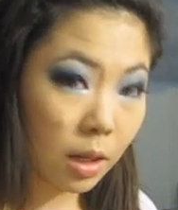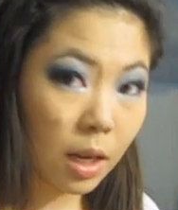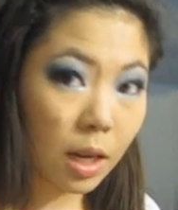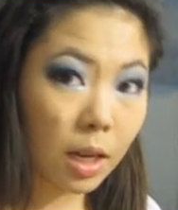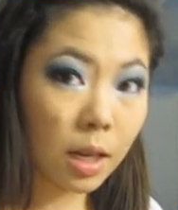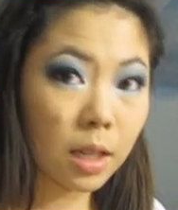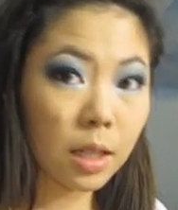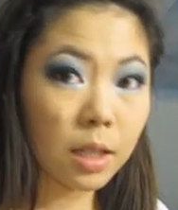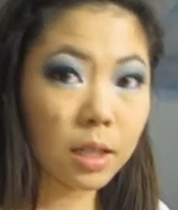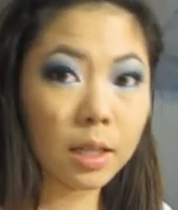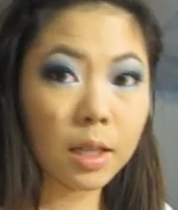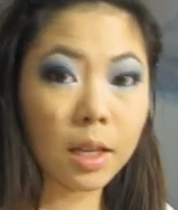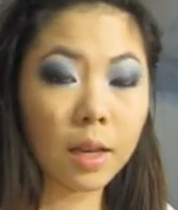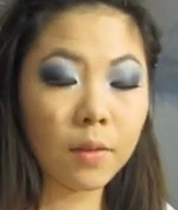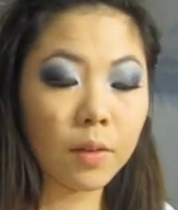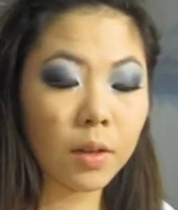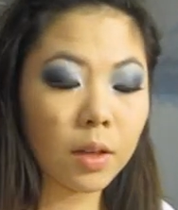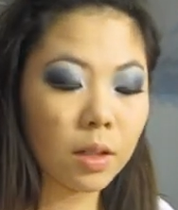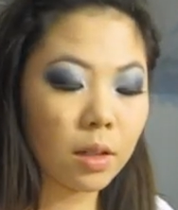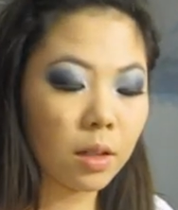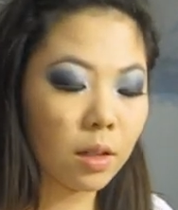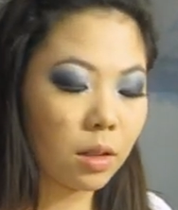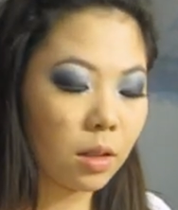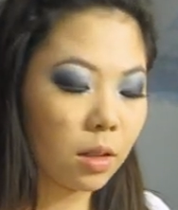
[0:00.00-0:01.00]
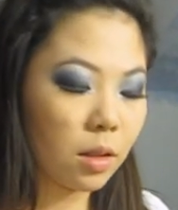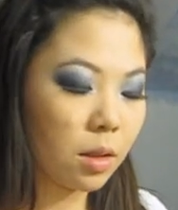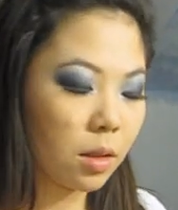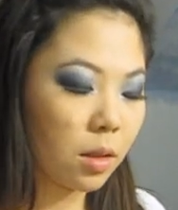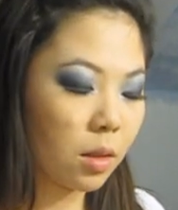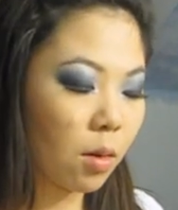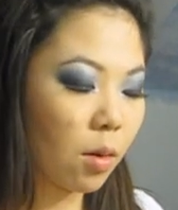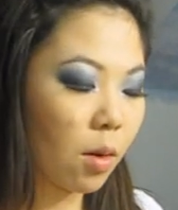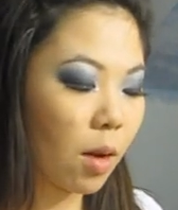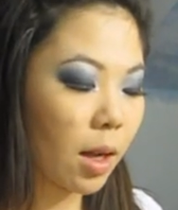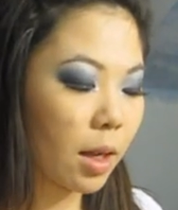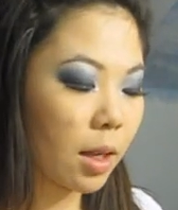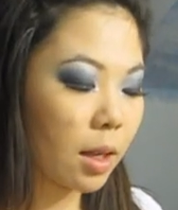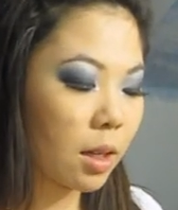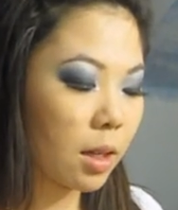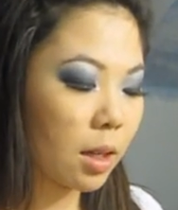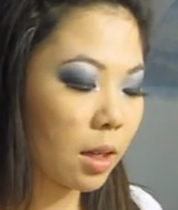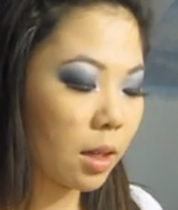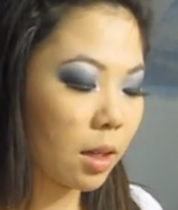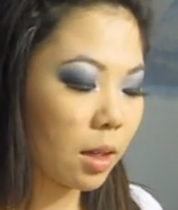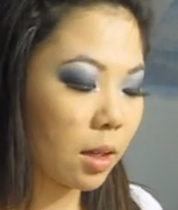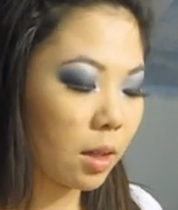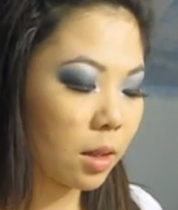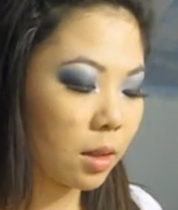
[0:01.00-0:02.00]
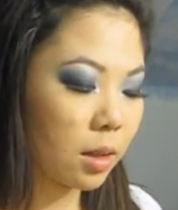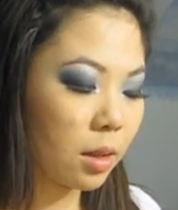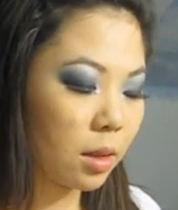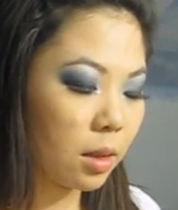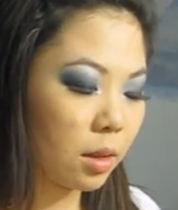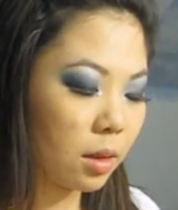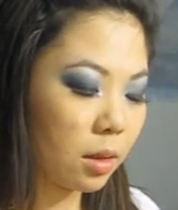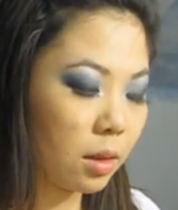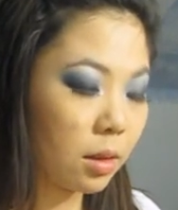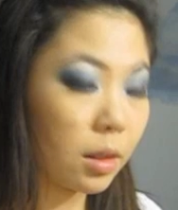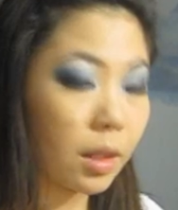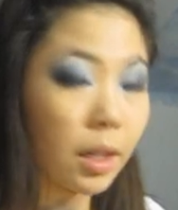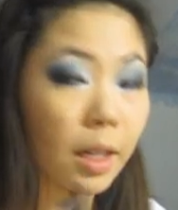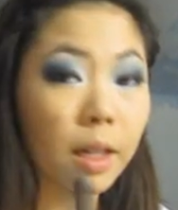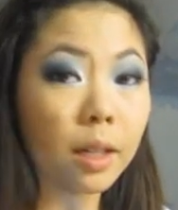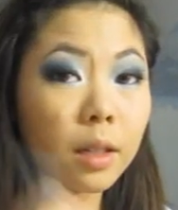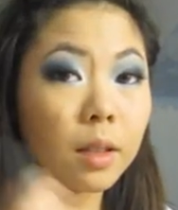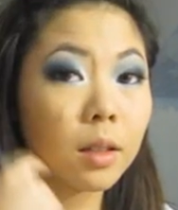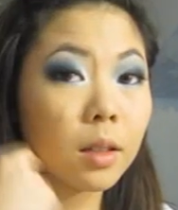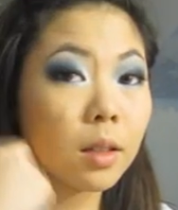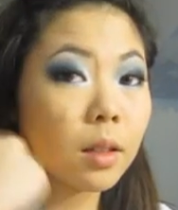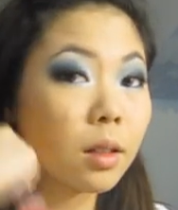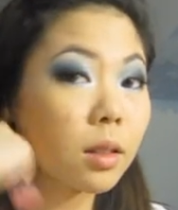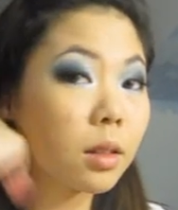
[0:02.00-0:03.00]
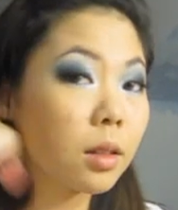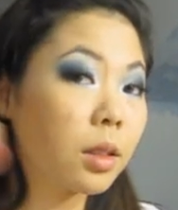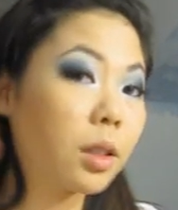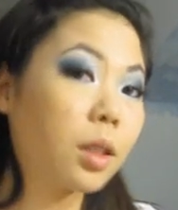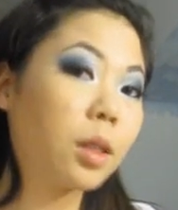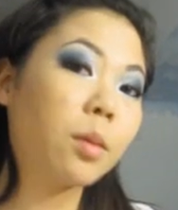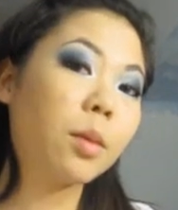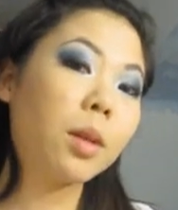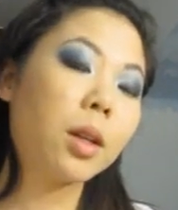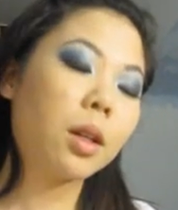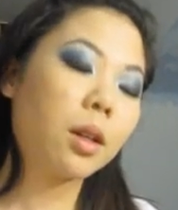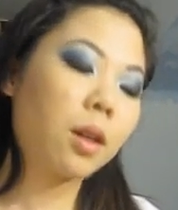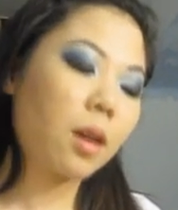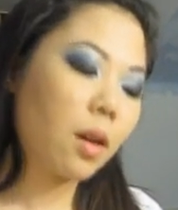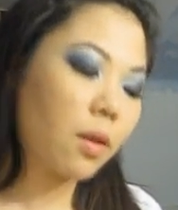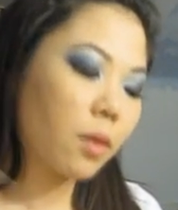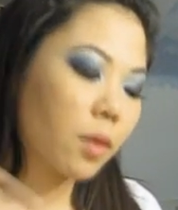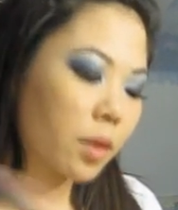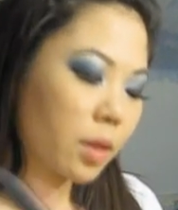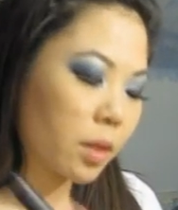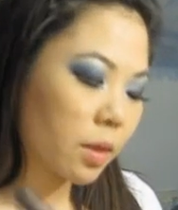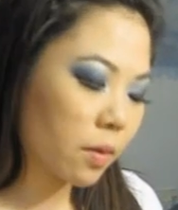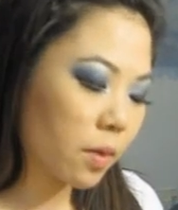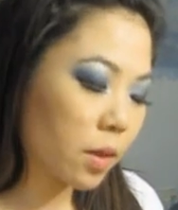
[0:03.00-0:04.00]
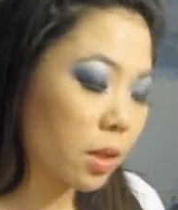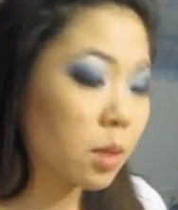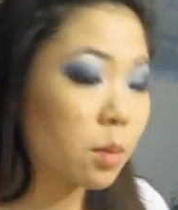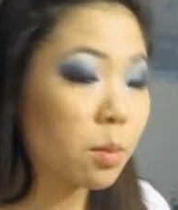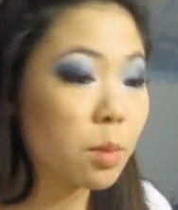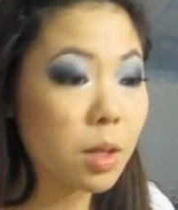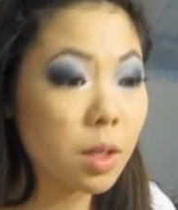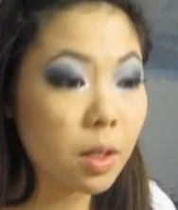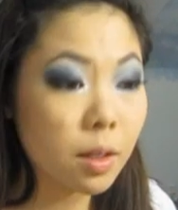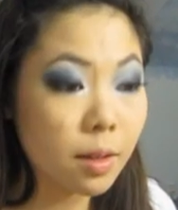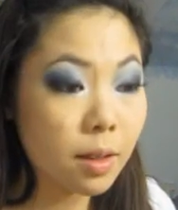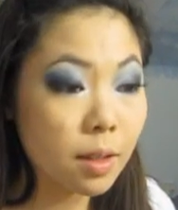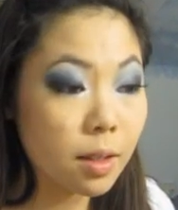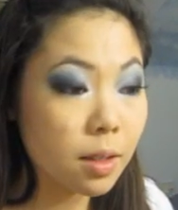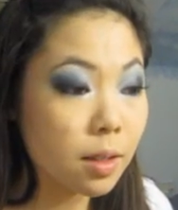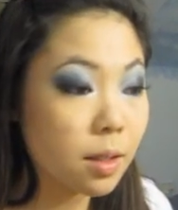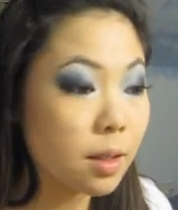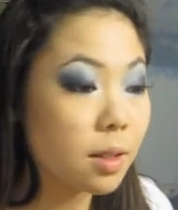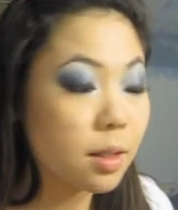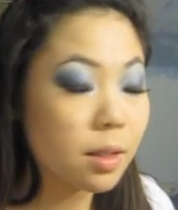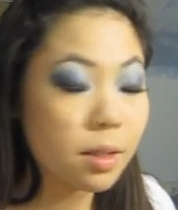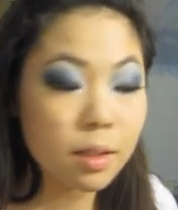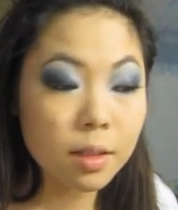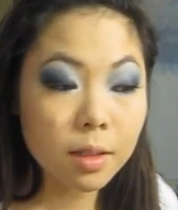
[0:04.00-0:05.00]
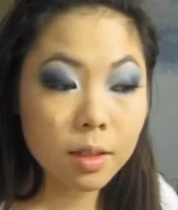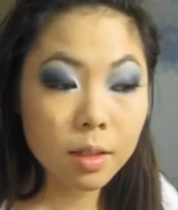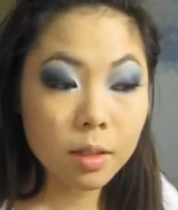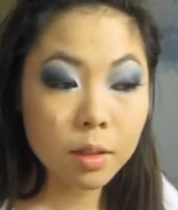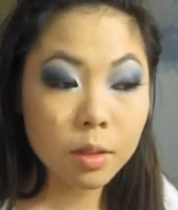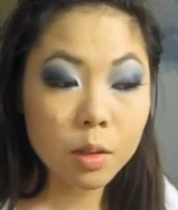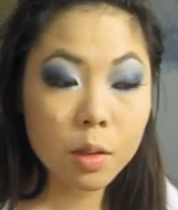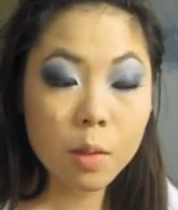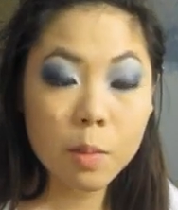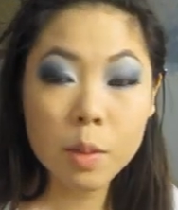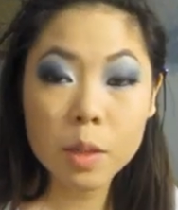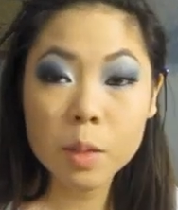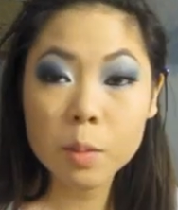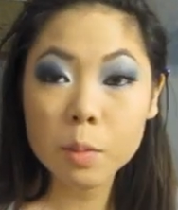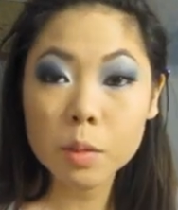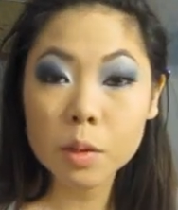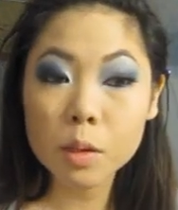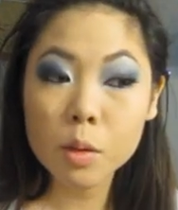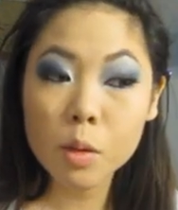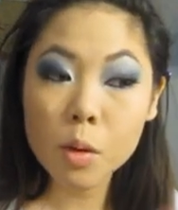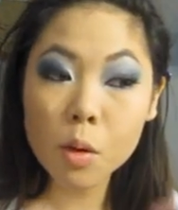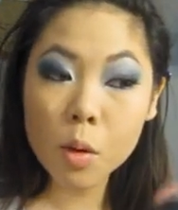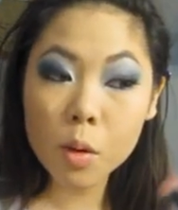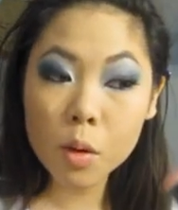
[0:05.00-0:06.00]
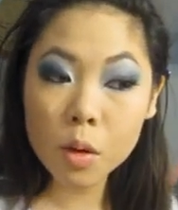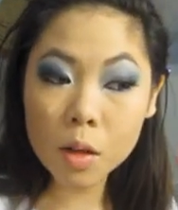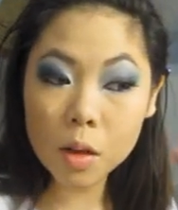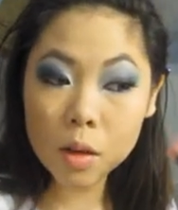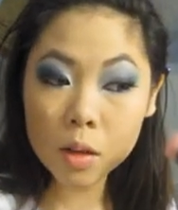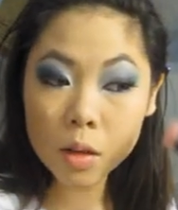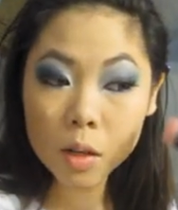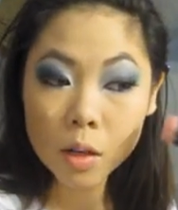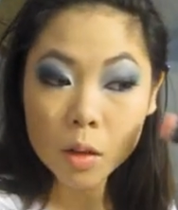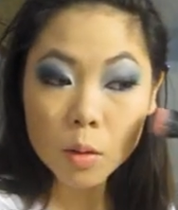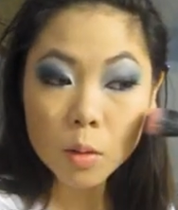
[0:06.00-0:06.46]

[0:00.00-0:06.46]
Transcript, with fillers: 87 so I can get a like little bit of coverage of this because there's so much blue going on.